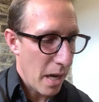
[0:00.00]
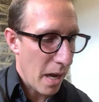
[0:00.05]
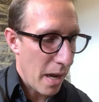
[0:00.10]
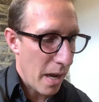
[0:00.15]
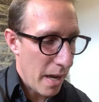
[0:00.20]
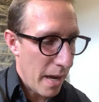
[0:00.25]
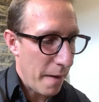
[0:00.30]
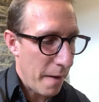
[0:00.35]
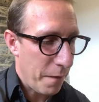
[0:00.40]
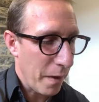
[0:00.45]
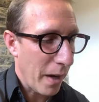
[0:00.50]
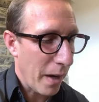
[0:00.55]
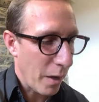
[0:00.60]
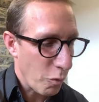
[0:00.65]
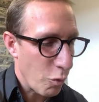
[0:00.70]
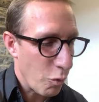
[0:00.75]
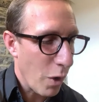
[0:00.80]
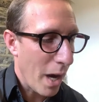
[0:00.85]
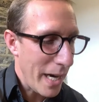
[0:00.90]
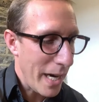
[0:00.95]
if you like,
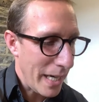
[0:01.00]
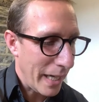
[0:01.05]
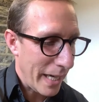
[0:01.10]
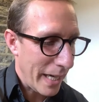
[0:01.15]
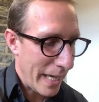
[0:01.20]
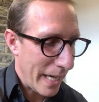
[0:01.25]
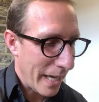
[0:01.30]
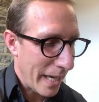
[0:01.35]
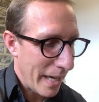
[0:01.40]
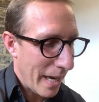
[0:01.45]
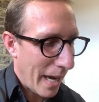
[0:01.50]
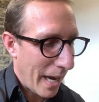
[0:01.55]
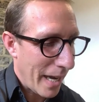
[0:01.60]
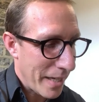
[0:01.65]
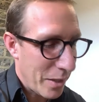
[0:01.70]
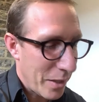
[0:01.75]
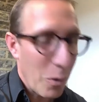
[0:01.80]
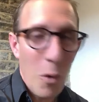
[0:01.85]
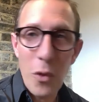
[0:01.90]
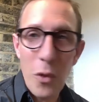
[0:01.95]
rightly
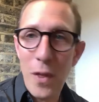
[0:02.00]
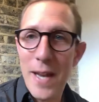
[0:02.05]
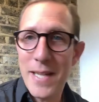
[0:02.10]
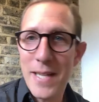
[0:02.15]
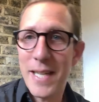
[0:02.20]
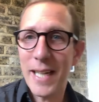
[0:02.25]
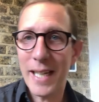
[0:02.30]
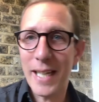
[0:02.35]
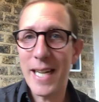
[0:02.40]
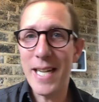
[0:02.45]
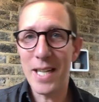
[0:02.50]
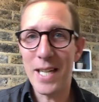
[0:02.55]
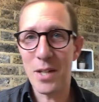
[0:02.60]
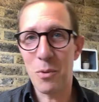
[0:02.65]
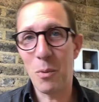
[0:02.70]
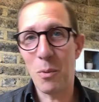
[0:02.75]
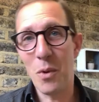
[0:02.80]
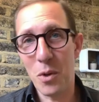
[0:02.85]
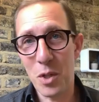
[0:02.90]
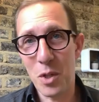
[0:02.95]
as authentic leaders.
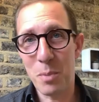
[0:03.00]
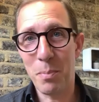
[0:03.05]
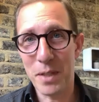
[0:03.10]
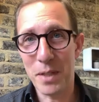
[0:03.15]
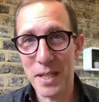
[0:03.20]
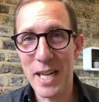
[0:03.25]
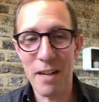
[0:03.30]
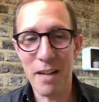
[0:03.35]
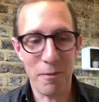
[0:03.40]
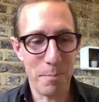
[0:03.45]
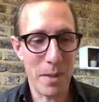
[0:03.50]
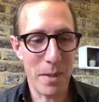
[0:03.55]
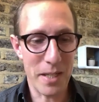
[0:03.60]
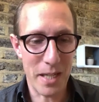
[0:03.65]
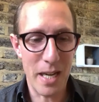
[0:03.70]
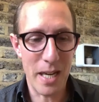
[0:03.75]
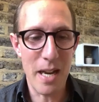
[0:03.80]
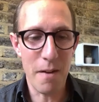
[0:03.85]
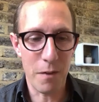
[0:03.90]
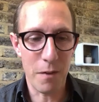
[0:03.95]
Well, not just perceived, but to
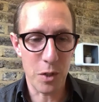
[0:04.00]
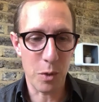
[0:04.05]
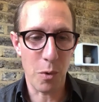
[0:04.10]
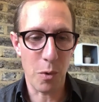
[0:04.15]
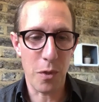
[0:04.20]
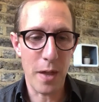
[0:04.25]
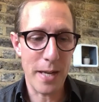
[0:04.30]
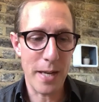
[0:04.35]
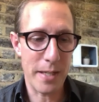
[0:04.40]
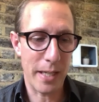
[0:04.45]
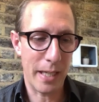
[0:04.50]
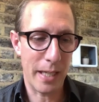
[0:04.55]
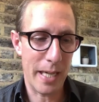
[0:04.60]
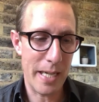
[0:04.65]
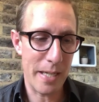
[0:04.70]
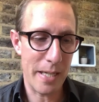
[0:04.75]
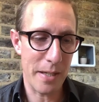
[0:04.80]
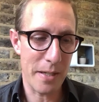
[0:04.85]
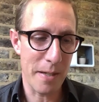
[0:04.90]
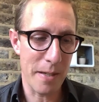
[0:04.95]
live as authentic
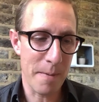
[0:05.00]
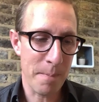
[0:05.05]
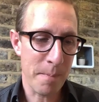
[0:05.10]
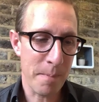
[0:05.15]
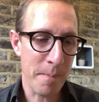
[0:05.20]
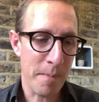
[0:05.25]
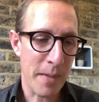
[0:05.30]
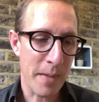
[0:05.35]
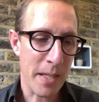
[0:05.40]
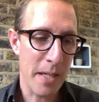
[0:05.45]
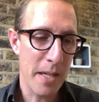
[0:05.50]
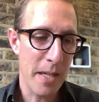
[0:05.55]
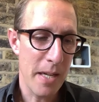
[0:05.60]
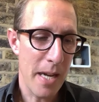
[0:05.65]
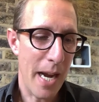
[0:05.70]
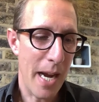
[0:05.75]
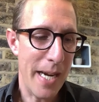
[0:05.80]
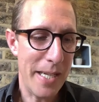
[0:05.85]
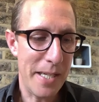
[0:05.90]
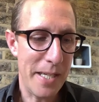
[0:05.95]
leaders.
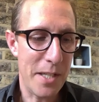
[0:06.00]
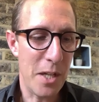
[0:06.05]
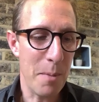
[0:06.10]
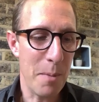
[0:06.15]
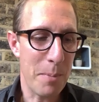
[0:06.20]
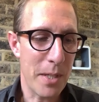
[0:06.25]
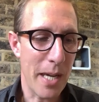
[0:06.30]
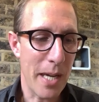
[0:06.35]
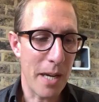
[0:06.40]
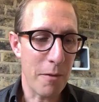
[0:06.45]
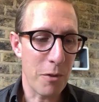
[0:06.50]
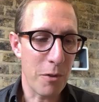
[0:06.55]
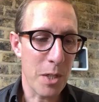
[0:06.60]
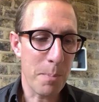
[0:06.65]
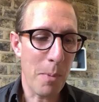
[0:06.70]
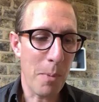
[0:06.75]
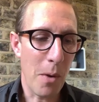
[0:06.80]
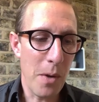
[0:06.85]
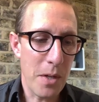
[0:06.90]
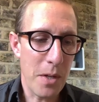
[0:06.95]
82% of
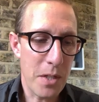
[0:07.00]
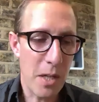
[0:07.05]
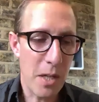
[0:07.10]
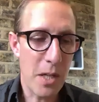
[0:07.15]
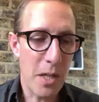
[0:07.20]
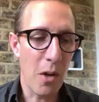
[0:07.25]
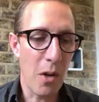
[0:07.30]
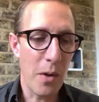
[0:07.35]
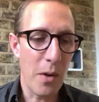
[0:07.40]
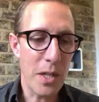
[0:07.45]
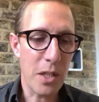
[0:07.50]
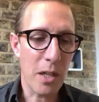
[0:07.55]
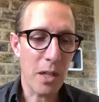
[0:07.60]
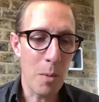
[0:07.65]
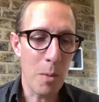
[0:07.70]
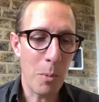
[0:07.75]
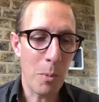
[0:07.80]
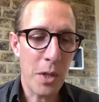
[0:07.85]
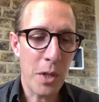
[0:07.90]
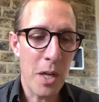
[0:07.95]
respondents to Deloitte's
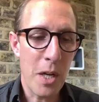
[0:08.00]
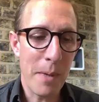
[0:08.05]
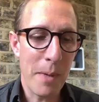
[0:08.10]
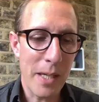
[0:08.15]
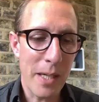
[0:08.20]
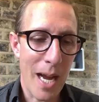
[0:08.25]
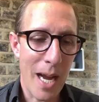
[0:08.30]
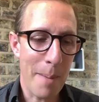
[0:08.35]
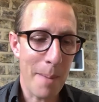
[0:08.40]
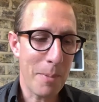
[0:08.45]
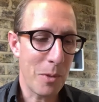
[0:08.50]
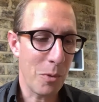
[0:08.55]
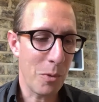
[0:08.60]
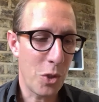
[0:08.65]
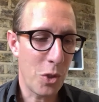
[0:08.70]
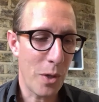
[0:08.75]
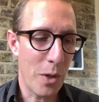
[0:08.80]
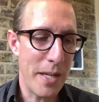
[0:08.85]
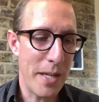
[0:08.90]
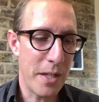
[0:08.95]
Global Human Capital
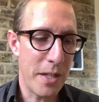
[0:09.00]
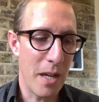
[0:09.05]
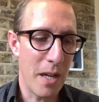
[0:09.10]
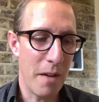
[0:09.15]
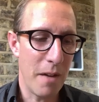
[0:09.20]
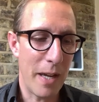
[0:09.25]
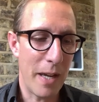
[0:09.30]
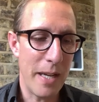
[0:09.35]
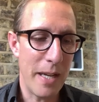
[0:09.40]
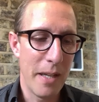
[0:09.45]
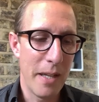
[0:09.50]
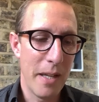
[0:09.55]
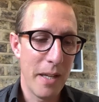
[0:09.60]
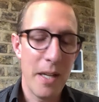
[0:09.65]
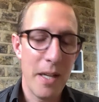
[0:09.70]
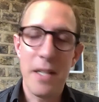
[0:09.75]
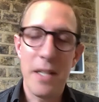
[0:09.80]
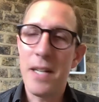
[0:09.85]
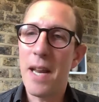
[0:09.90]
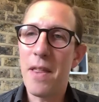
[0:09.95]
Trends Survey
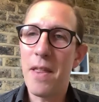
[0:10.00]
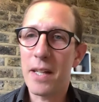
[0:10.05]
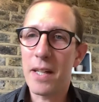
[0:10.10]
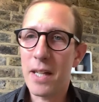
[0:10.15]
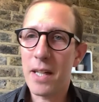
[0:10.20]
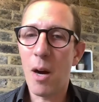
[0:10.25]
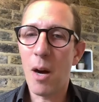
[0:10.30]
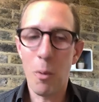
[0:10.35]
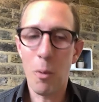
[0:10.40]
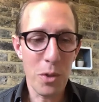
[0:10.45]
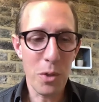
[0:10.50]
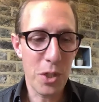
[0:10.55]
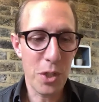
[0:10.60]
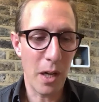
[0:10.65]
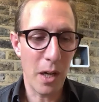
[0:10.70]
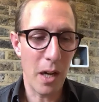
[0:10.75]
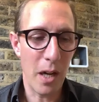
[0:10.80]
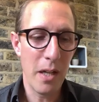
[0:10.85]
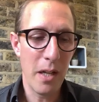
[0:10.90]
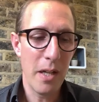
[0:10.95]
said that
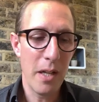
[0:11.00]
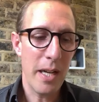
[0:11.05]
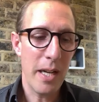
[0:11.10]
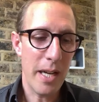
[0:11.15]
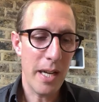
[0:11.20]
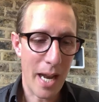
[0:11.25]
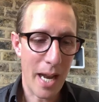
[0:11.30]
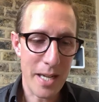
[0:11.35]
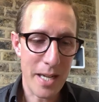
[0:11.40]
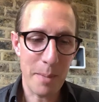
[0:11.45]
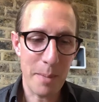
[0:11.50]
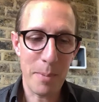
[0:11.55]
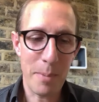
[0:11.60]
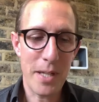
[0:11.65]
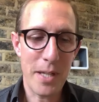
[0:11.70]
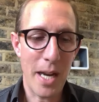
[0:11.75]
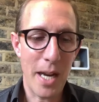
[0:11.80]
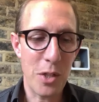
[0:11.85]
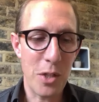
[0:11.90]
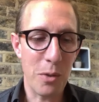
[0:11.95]
culture, it has the
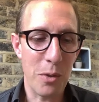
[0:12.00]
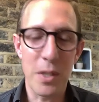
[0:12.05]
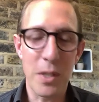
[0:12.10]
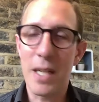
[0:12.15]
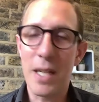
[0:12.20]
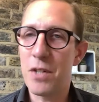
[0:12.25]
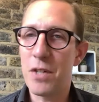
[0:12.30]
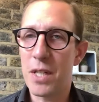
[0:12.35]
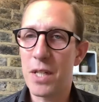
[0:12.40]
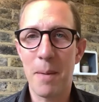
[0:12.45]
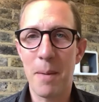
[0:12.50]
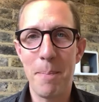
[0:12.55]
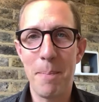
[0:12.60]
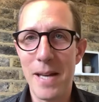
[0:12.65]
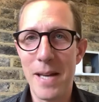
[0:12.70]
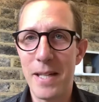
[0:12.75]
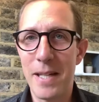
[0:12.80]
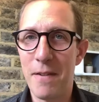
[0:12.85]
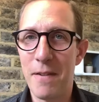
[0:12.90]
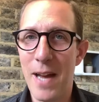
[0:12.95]
potential to give us the
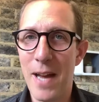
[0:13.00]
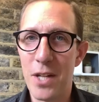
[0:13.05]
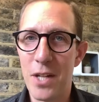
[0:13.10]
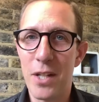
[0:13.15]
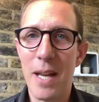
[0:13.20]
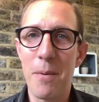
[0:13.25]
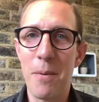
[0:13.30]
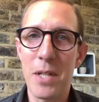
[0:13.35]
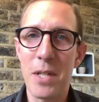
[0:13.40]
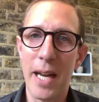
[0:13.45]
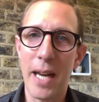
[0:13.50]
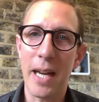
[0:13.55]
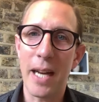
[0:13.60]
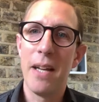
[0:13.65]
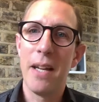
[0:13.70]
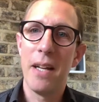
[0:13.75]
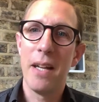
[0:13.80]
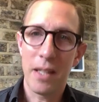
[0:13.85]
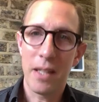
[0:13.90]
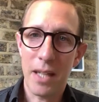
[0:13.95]
competitive edge. They were saying
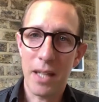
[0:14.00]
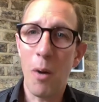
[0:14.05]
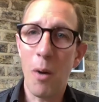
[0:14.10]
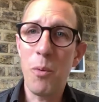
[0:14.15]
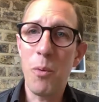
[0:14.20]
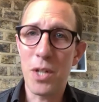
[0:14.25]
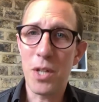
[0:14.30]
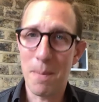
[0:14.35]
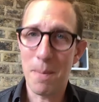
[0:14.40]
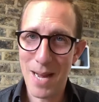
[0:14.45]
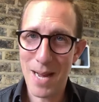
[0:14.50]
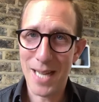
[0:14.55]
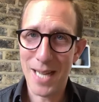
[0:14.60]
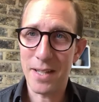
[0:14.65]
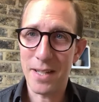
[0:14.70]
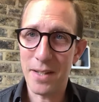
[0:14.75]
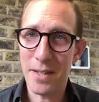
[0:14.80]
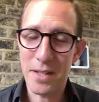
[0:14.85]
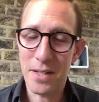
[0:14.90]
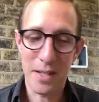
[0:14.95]
culture
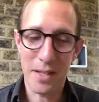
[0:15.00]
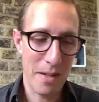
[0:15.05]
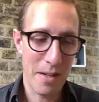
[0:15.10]
matters,